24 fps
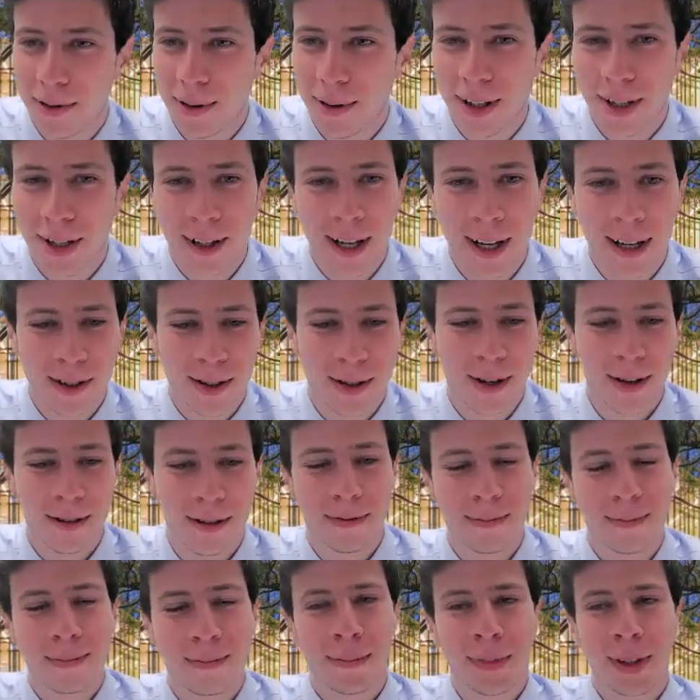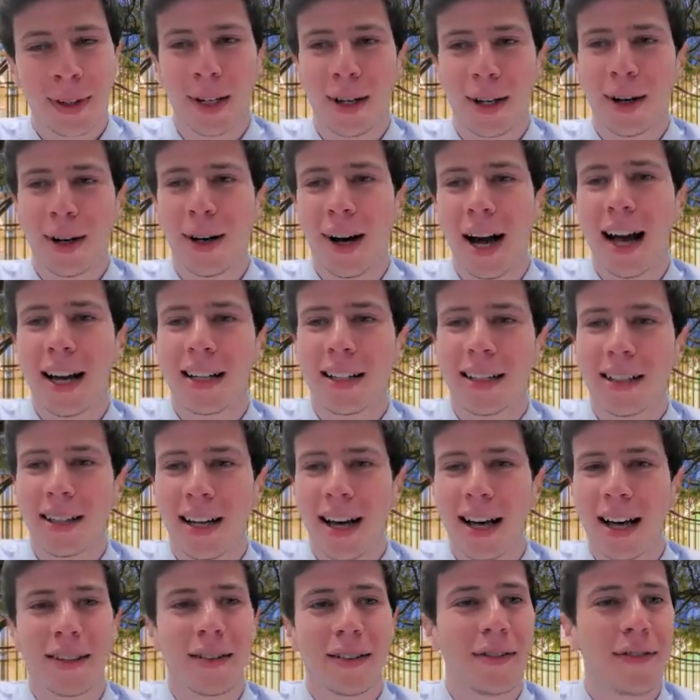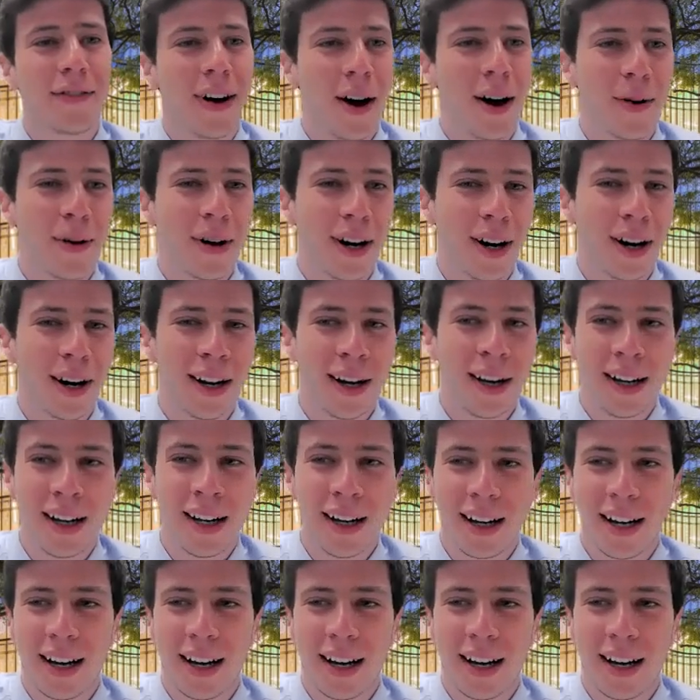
We learned that sort of, as a founder,